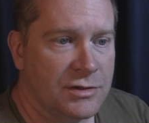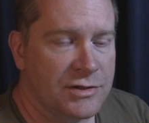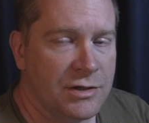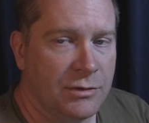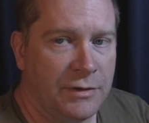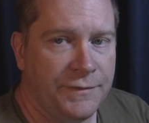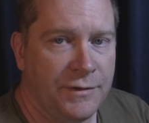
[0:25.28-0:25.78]

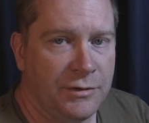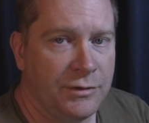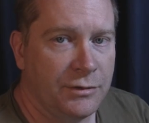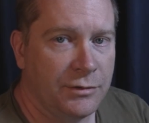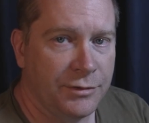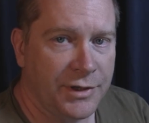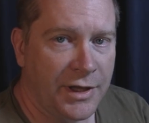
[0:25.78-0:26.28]
So if you
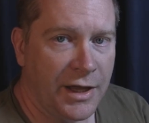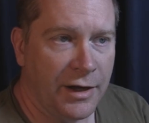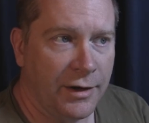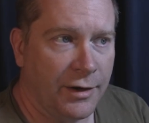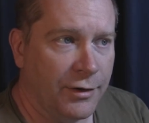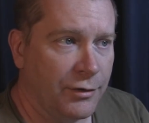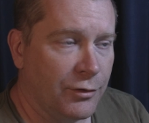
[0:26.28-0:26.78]
Google the
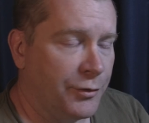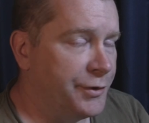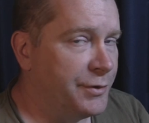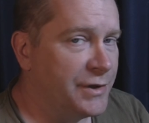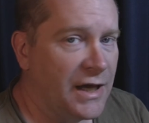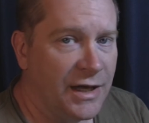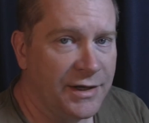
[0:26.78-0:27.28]
error or
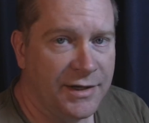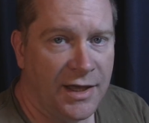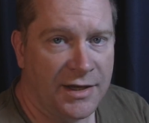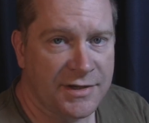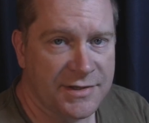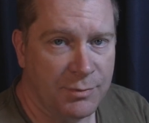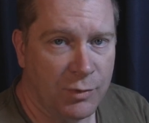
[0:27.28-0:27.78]
you
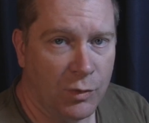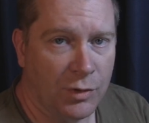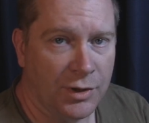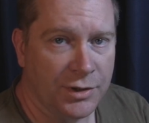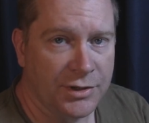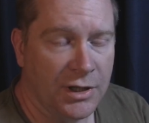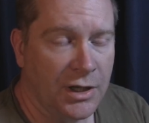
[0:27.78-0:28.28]
contact
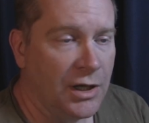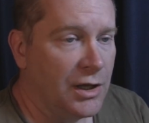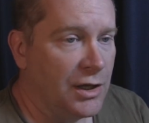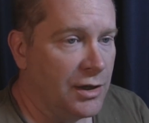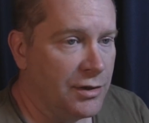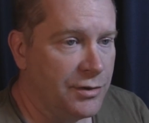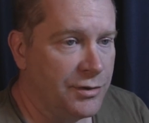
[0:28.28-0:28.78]
support,
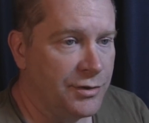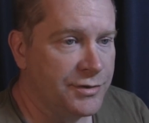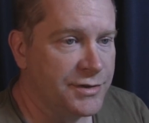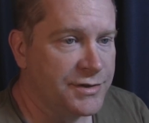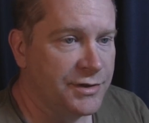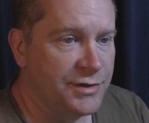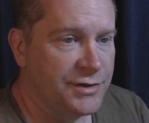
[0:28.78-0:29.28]
they're
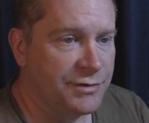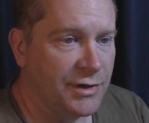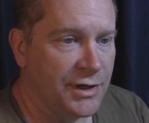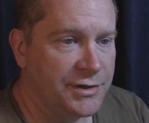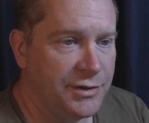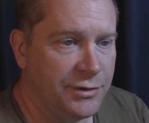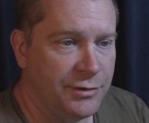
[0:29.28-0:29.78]
just going to
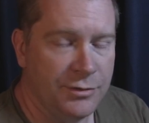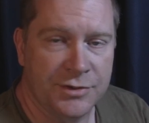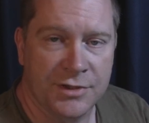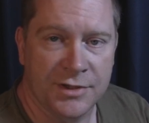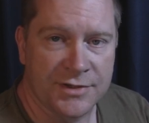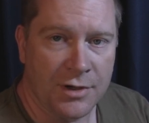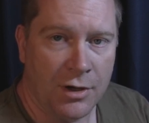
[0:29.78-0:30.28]
direct you
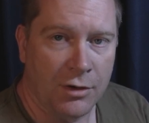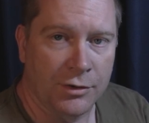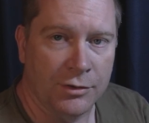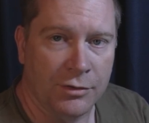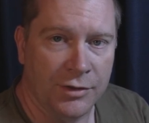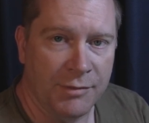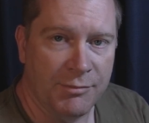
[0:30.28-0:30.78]
to this
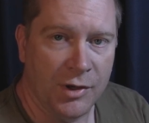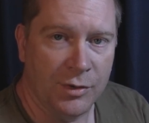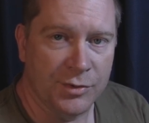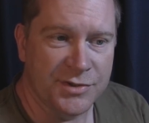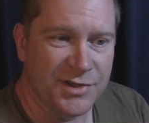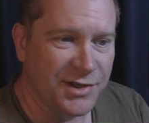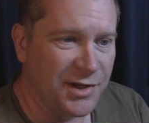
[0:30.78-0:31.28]
article they
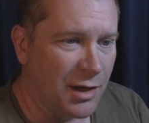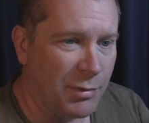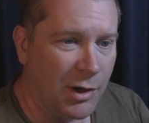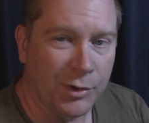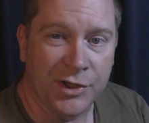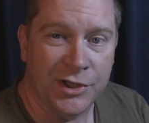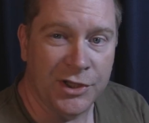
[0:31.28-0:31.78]
posted about a